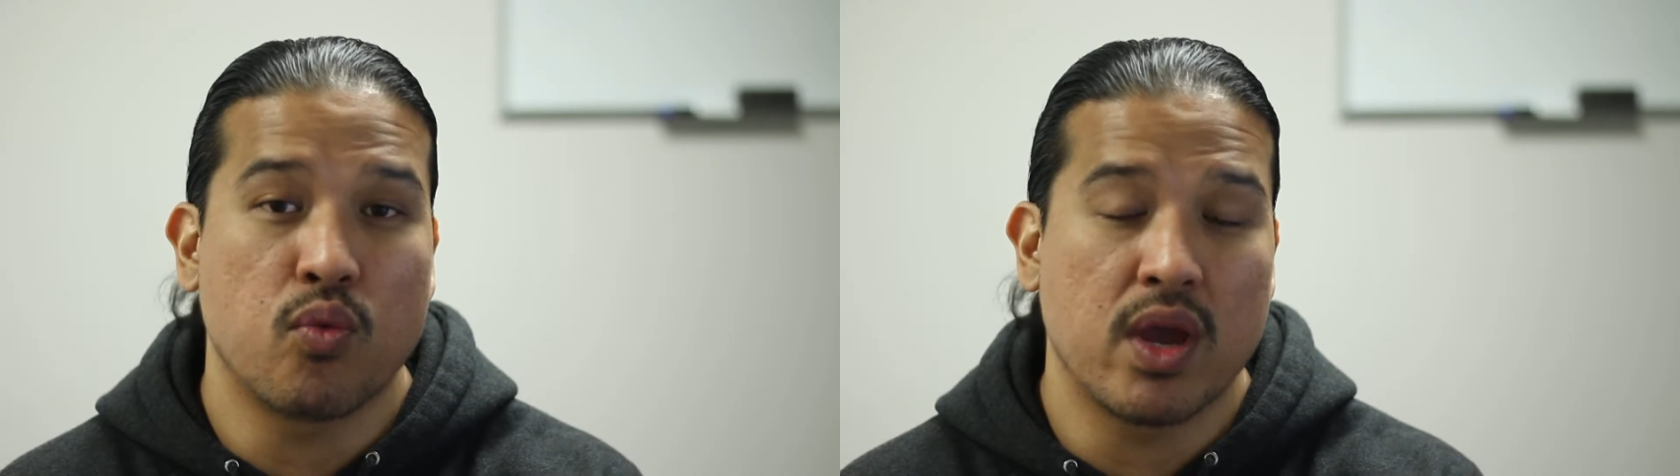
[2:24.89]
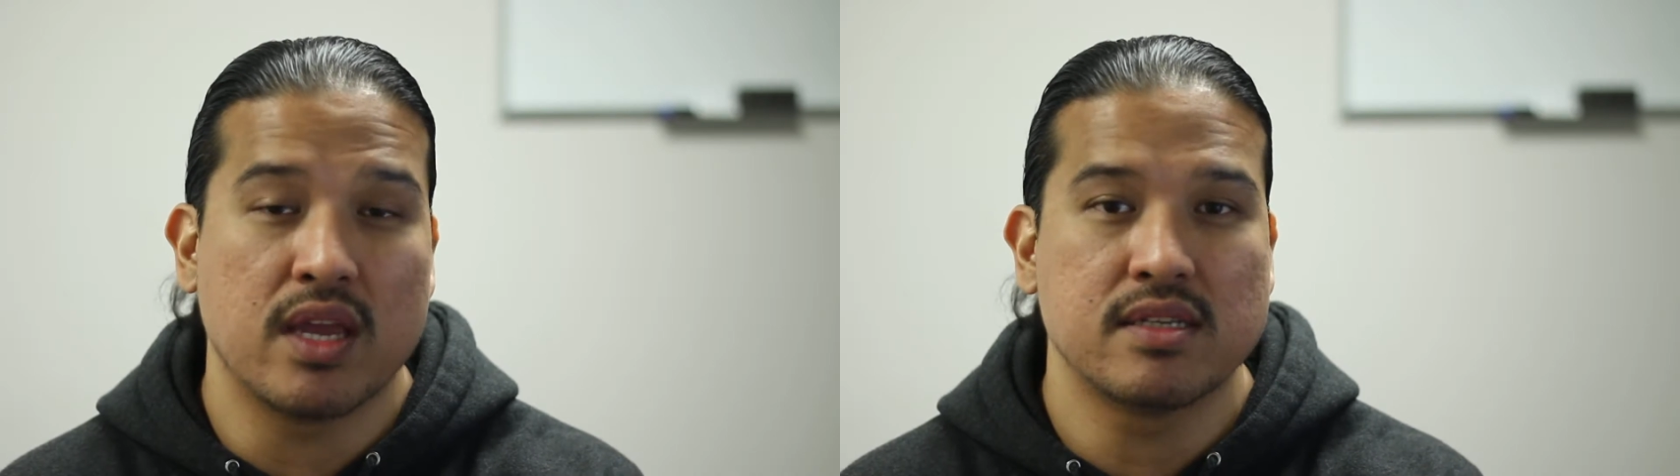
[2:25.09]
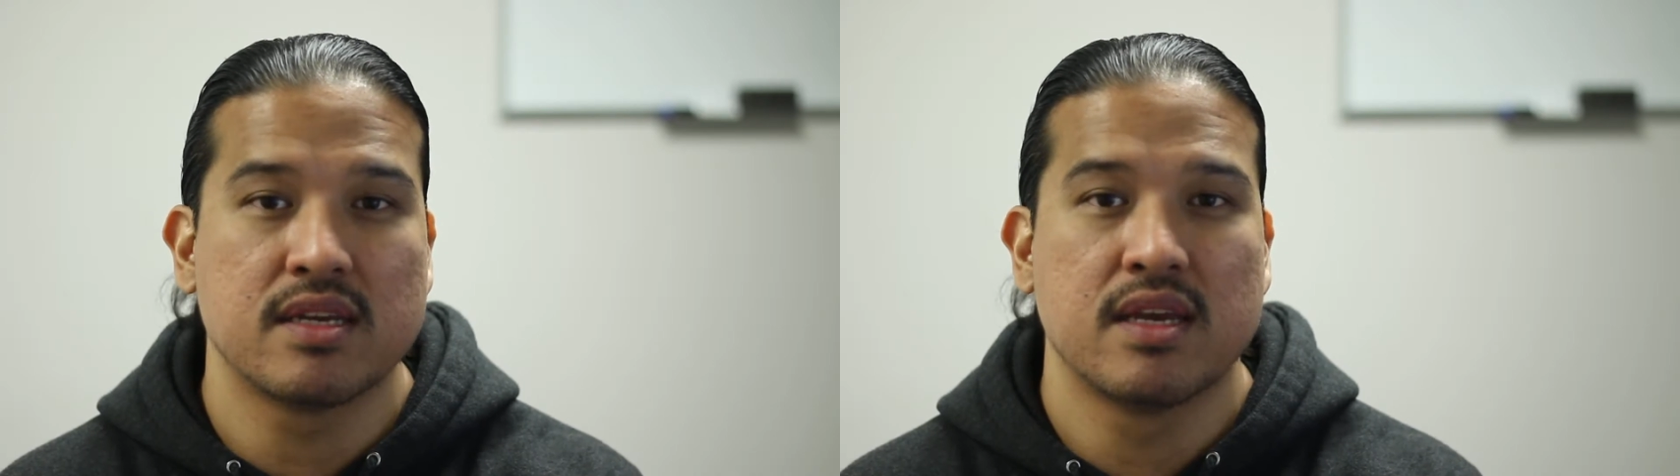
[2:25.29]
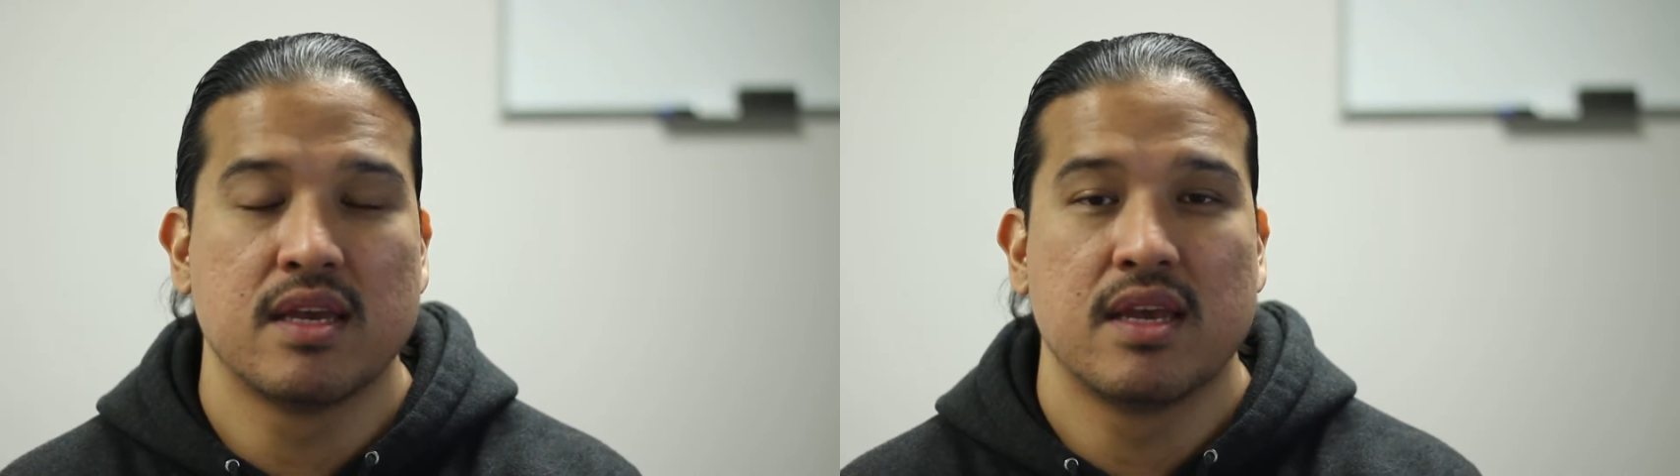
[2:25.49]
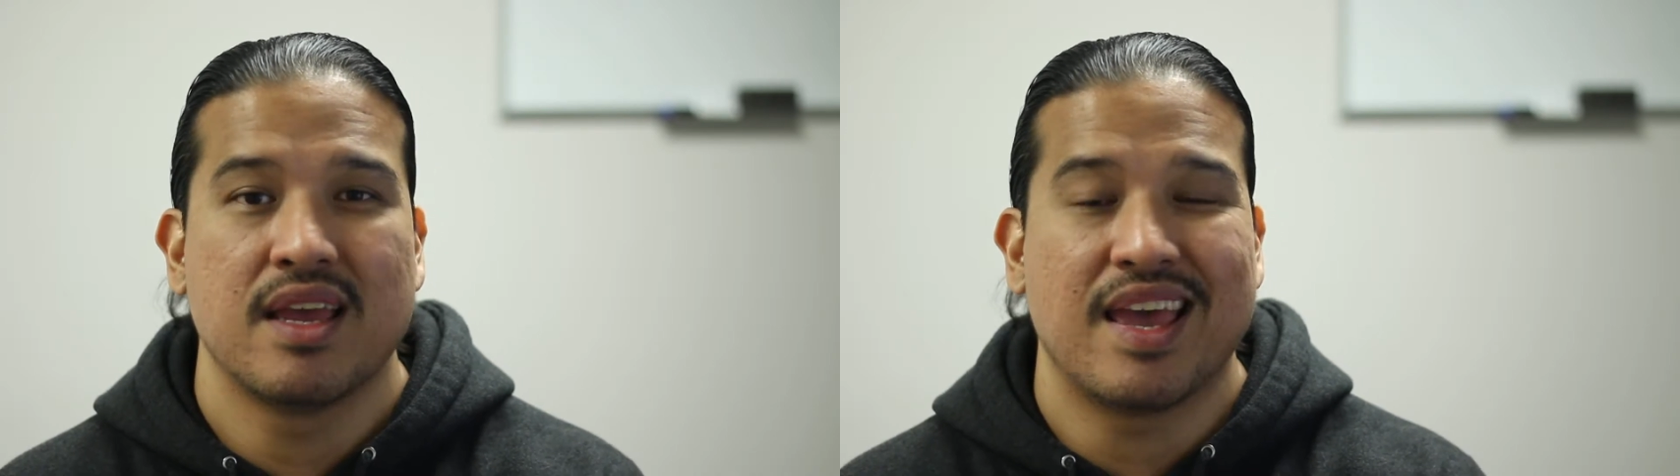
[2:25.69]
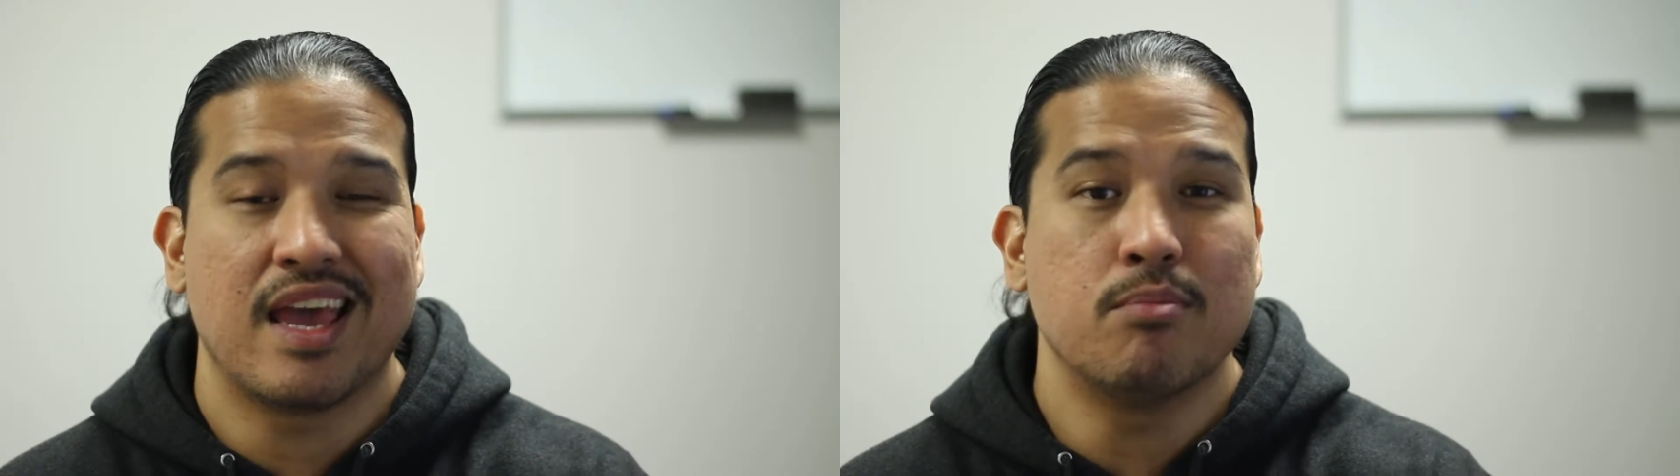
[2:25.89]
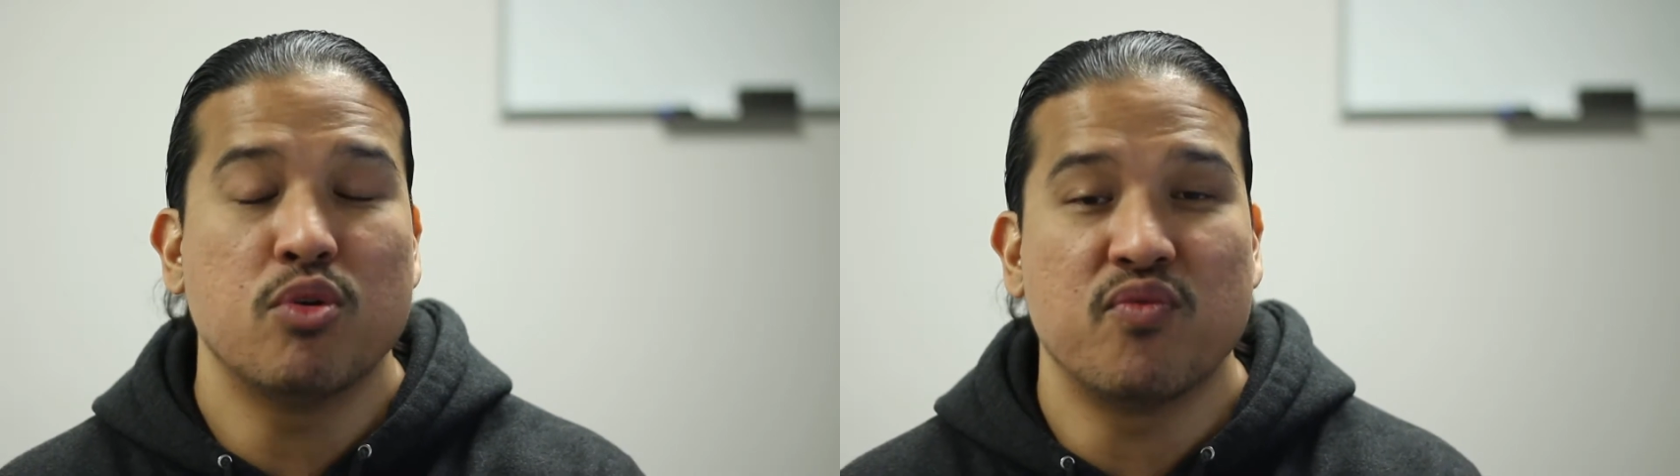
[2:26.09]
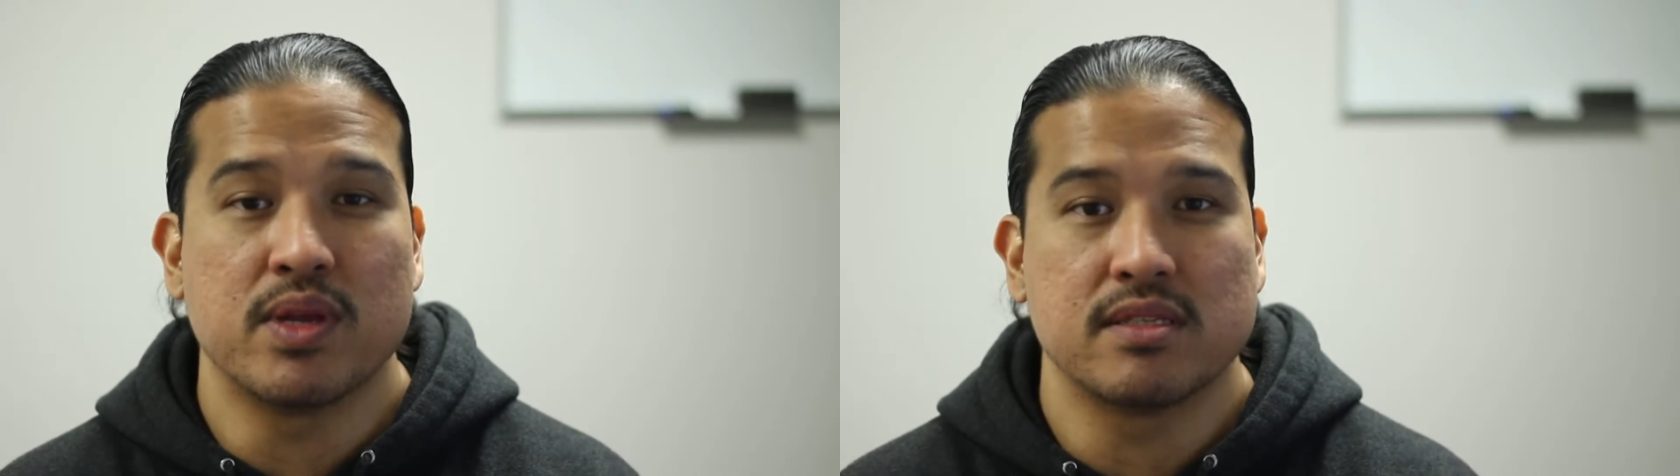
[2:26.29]
weight and
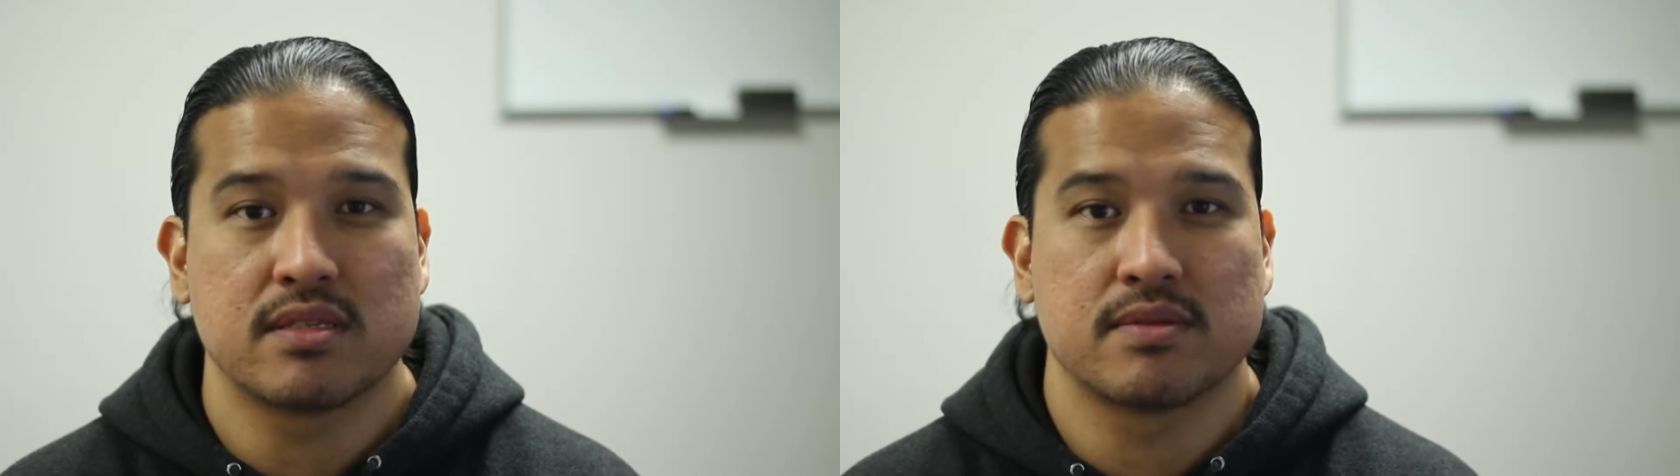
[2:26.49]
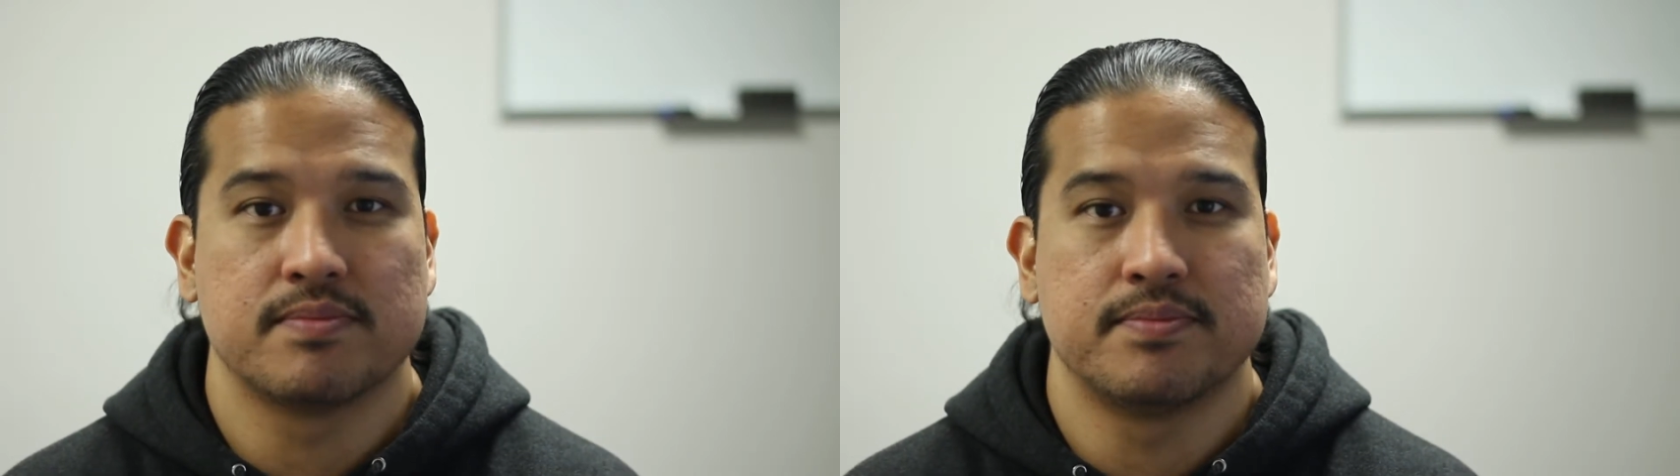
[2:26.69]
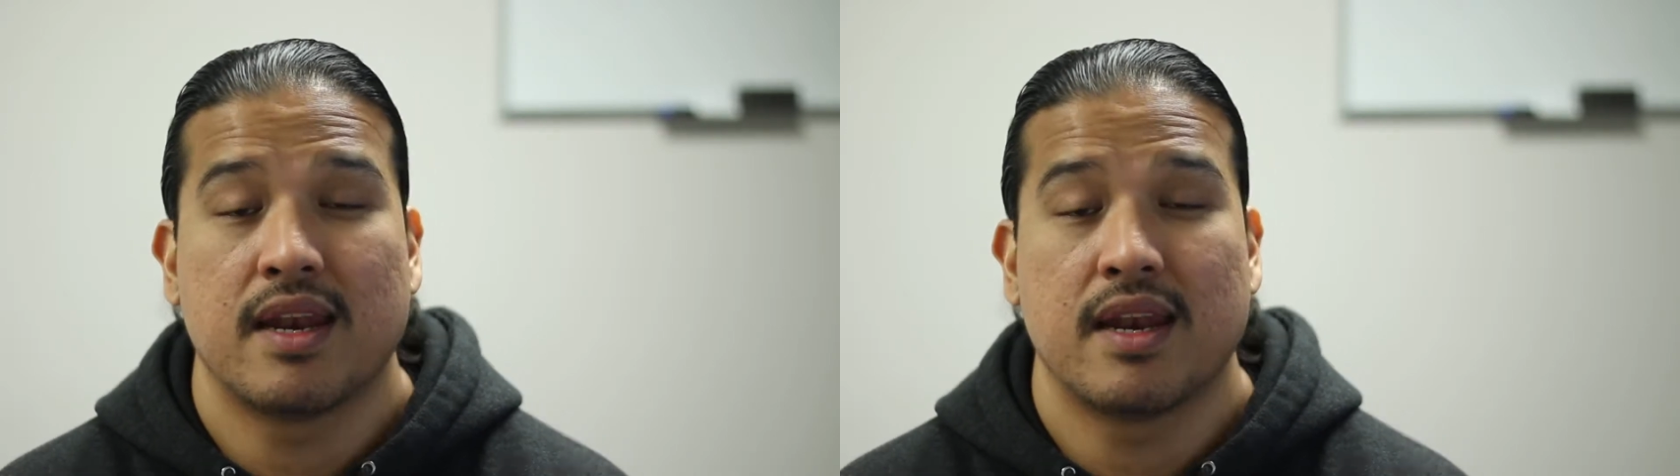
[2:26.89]
movements.